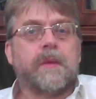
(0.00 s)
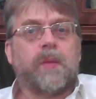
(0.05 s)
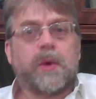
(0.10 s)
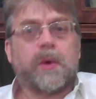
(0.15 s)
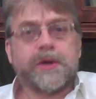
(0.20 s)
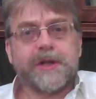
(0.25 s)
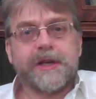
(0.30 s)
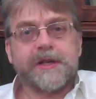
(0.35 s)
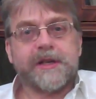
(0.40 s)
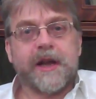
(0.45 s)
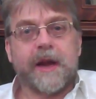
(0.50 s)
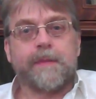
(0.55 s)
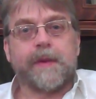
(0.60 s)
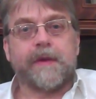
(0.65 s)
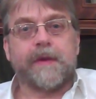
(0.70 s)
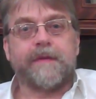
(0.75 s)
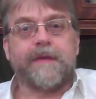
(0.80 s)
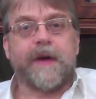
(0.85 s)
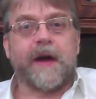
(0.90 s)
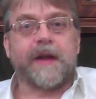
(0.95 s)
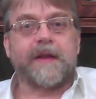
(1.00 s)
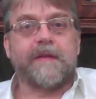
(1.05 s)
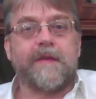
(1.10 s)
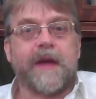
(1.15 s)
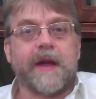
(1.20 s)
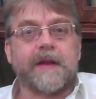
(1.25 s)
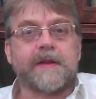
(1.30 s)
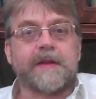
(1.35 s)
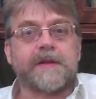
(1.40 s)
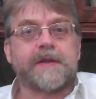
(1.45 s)
What is an amplified
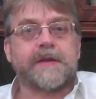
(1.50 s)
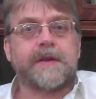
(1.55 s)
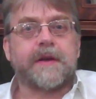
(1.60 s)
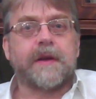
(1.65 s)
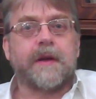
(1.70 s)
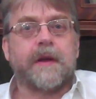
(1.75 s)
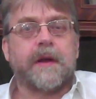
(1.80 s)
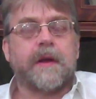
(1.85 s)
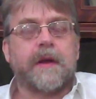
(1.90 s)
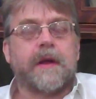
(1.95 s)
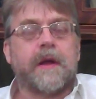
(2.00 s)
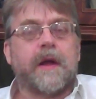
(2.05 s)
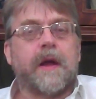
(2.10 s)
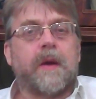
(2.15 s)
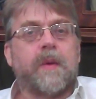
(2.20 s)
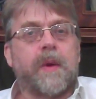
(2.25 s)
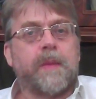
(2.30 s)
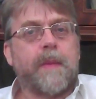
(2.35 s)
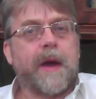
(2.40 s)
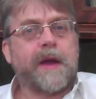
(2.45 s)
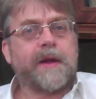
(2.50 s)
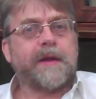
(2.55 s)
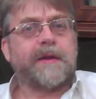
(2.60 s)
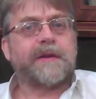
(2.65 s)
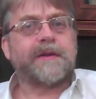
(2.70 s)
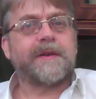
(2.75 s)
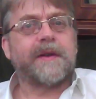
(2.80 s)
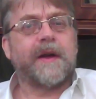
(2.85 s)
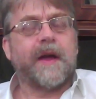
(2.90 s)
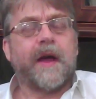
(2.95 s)
event? We might
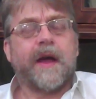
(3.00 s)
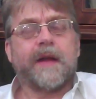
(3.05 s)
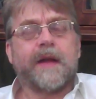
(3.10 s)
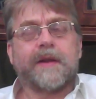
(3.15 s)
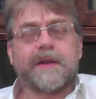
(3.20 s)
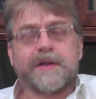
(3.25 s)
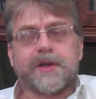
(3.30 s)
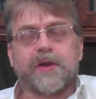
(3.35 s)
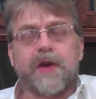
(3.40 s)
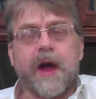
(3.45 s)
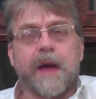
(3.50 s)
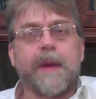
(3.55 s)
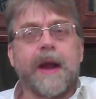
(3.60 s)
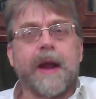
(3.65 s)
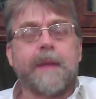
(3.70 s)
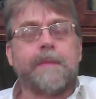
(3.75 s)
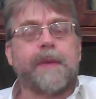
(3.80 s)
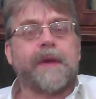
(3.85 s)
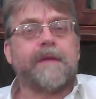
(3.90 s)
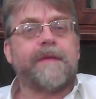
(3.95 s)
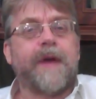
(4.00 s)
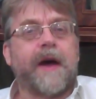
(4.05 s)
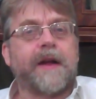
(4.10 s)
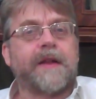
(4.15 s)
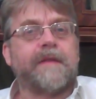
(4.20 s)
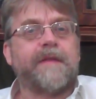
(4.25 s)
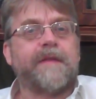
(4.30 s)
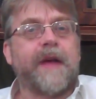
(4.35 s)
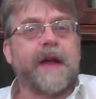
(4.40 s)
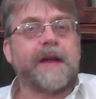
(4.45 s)
describe an amplified
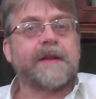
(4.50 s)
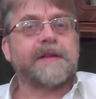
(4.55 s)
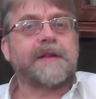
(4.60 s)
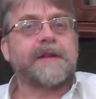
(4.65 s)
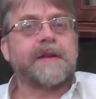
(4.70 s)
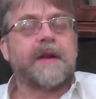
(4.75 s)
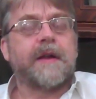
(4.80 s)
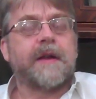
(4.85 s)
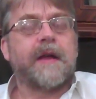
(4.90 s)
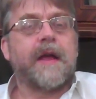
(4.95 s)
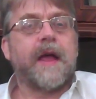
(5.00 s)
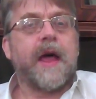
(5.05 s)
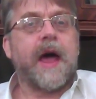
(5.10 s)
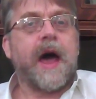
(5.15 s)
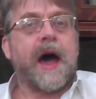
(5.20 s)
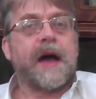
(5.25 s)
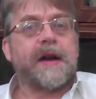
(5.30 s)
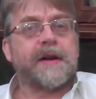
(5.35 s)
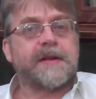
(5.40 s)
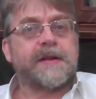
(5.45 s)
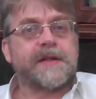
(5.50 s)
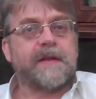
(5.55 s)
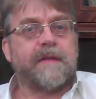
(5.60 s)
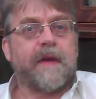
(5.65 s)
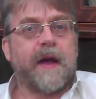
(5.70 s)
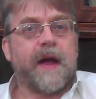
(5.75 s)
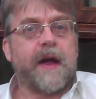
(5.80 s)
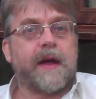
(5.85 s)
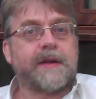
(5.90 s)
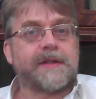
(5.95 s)
event
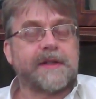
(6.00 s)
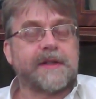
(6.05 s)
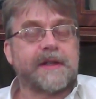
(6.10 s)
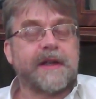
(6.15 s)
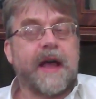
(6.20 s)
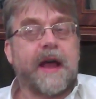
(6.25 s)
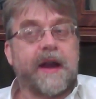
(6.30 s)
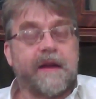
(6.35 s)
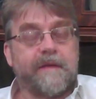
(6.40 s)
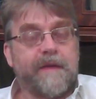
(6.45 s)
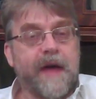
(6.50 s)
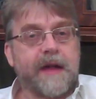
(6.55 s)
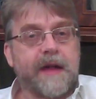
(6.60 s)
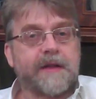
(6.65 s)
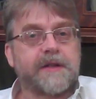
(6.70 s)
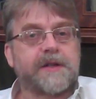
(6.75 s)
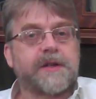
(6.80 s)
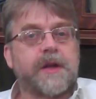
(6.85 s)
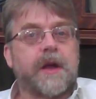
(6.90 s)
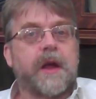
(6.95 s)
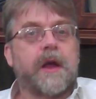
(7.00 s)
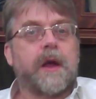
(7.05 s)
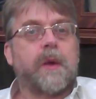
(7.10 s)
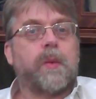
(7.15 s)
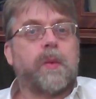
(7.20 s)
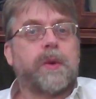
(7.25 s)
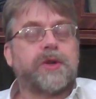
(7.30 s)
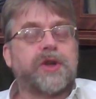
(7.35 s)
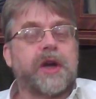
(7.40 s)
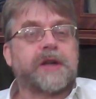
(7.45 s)
as an event
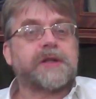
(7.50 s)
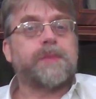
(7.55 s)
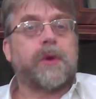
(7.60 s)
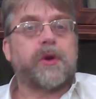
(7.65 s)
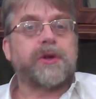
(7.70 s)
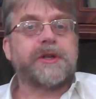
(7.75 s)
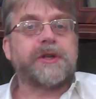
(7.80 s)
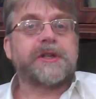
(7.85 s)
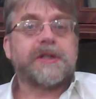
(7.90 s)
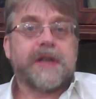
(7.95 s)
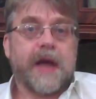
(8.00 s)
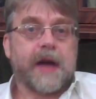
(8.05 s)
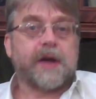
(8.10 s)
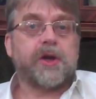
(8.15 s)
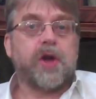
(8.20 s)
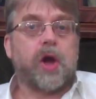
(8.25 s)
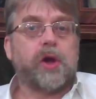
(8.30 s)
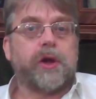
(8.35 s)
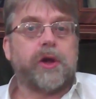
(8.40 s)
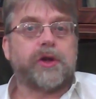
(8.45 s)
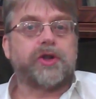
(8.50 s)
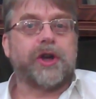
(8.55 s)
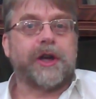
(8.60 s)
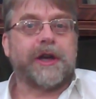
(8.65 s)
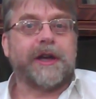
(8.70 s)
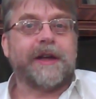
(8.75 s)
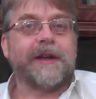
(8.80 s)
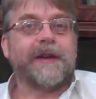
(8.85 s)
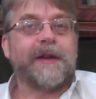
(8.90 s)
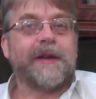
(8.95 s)
which exploits
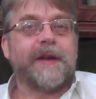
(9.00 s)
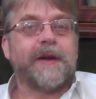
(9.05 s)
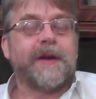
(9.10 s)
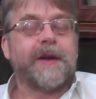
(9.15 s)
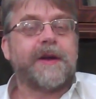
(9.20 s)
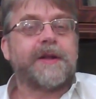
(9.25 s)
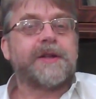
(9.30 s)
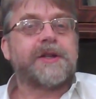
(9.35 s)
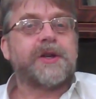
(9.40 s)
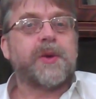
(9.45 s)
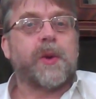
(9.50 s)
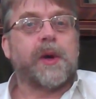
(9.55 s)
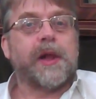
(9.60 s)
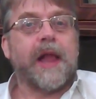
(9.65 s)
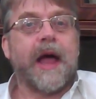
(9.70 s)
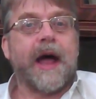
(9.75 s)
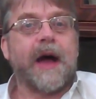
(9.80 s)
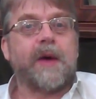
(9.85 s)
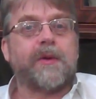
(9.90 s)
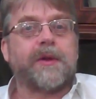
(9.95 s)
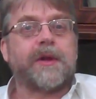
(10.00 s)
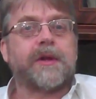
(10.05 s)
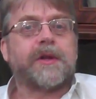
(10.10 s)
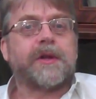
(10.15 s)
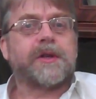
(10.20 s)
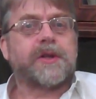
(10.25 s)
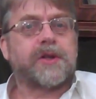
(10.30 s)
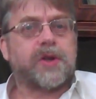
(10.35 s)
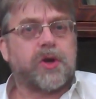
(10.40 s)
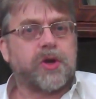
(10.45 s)
technology to allow the
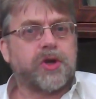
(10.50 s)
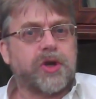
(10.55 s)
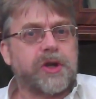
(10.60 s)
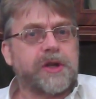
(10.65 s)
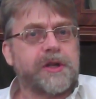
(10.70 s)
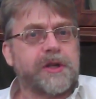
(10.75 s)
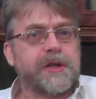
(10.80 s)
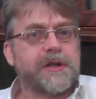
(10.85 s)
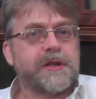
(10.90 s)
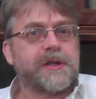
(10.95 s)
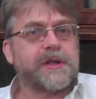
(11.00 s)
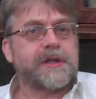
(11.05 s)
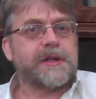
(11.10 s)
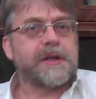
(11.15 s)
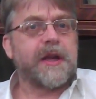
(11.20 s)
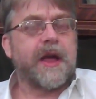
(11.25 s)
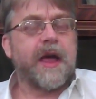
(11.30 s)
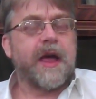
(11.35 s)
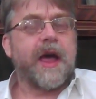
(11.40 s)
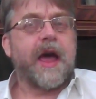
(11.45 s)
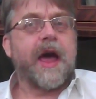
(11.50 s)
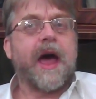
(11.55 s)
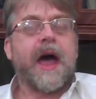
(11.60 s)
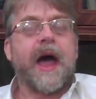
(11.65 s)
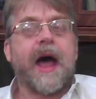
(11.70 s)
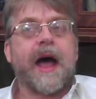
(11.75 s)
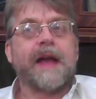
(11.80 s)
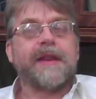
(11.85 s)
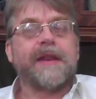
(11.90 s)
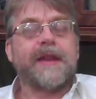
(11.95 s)
discussions
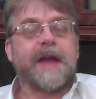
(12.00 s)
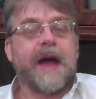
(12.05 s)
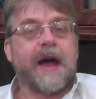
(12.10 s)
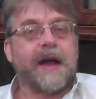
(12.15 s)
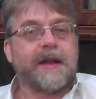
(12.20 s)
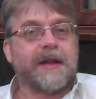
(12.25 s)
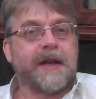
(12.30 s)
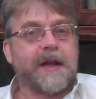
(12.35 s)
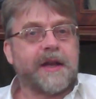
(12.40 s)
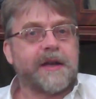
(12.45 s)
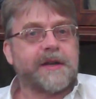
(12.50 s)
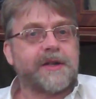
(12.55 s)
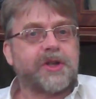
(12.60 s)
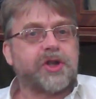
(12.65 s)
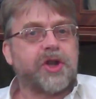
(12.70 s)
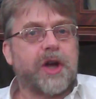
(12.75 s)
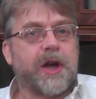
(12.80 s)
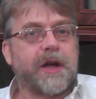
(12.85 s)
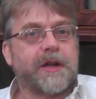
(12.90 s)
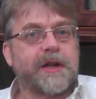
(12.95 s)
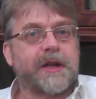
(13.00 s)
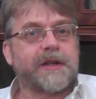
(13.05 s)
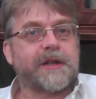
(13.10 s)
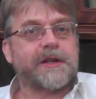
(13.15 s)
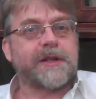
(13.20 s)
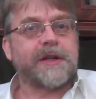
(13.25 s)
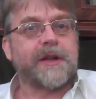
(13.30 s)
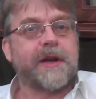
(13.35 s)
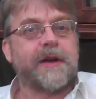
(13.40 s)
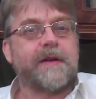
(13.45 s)
and the ideas shared
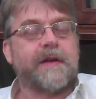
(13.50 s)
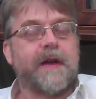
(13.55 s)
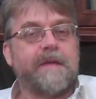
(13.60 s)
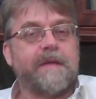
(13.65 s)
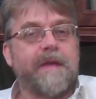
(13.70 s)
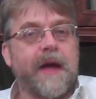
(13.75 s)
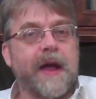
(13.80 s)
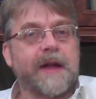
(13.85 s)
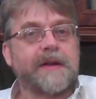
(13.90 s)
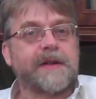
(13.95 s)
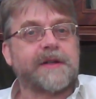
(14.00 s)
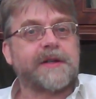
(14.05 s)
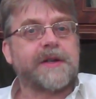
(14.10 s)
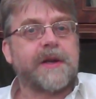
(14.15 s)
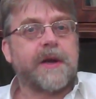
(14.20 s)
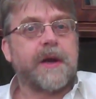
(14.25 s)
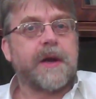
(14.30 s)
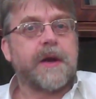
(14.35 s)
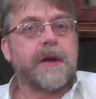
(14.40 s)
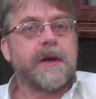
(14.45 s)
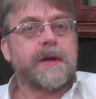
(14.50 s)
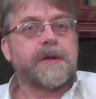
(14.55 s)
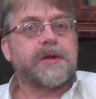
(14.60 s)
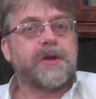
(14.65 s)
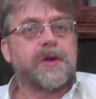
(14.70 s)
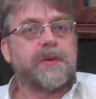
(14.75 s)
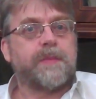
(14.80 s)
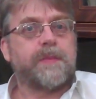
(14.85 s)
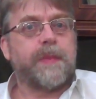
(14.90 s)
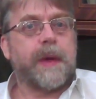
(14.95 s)
at an event
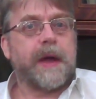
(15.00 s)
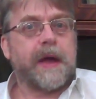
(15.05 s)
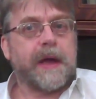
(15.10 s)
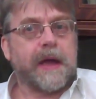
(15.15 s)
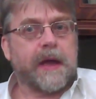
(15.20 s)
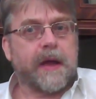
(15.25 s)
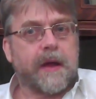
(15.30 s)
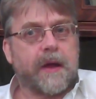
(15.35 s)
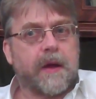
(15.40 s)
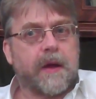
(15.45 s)
to be